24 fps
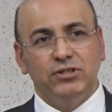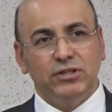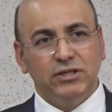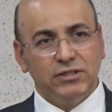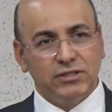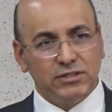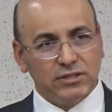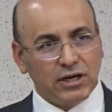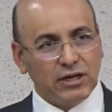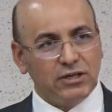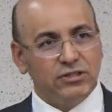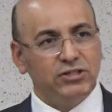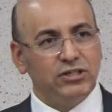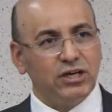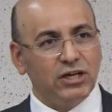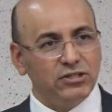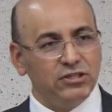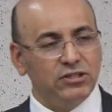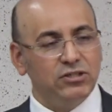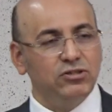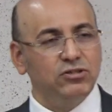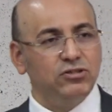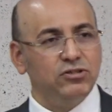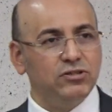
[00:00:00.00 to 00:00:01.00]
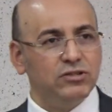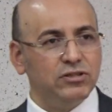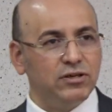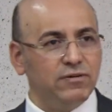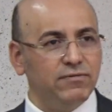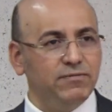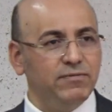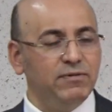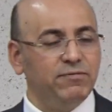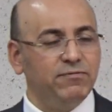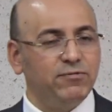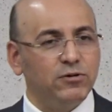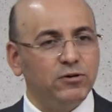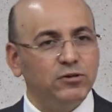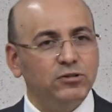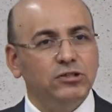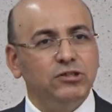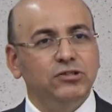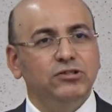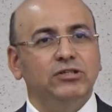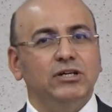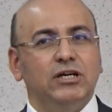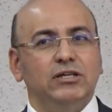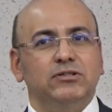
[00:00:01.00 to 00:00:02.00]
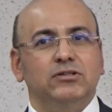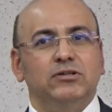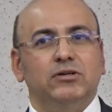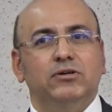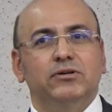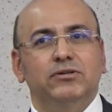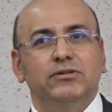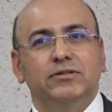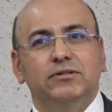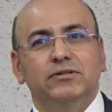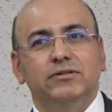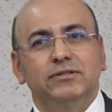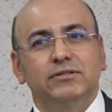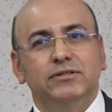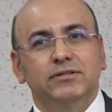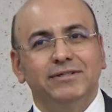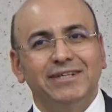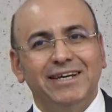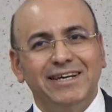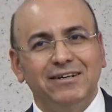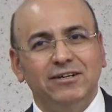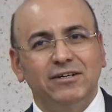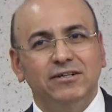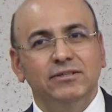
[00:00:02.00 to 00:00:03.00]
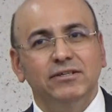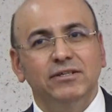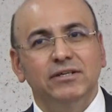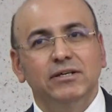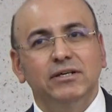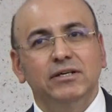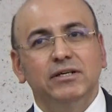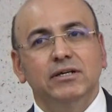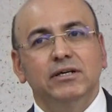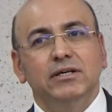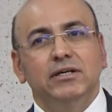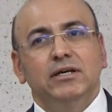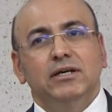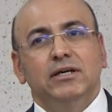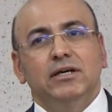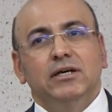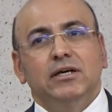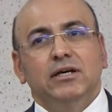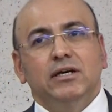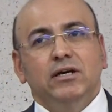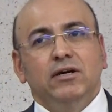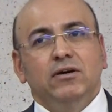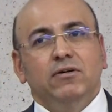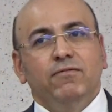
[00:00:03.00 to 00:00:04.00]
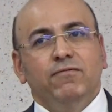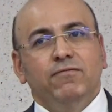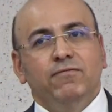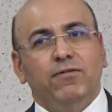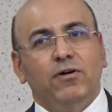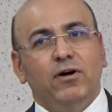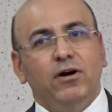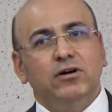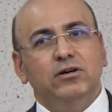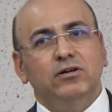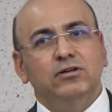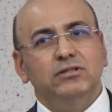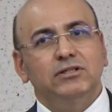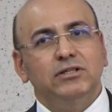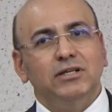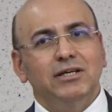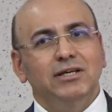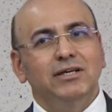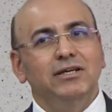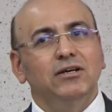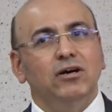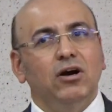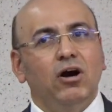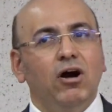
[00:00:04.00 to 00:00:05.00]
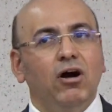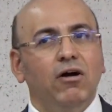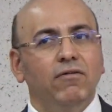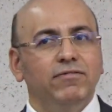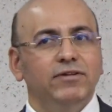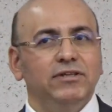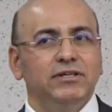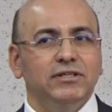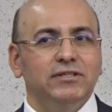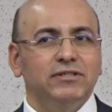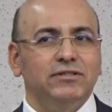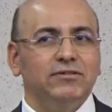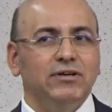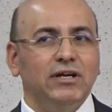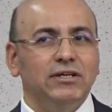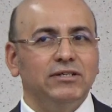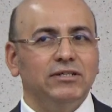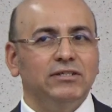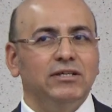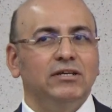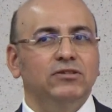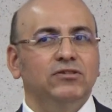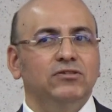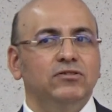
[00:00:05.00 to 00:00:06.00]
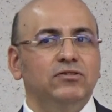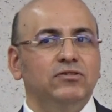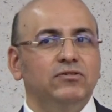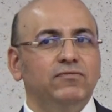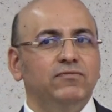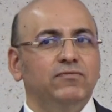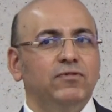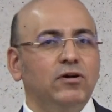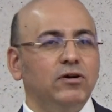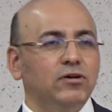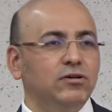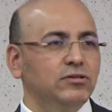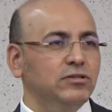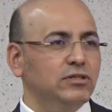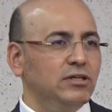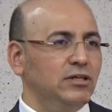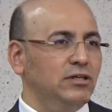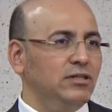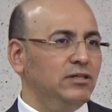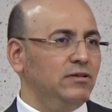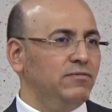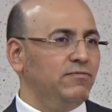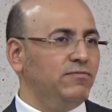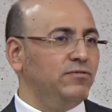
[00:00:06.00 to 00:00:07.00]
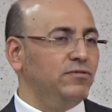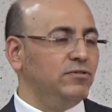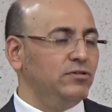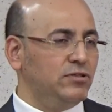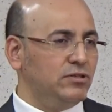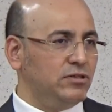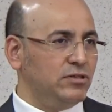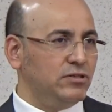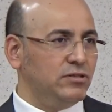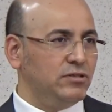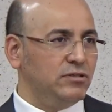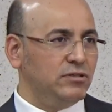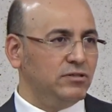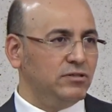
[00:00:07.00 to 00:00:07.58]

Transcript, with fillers: Start judging yourself before you judge others. Second, focus in evidence rather than focus in the fruit.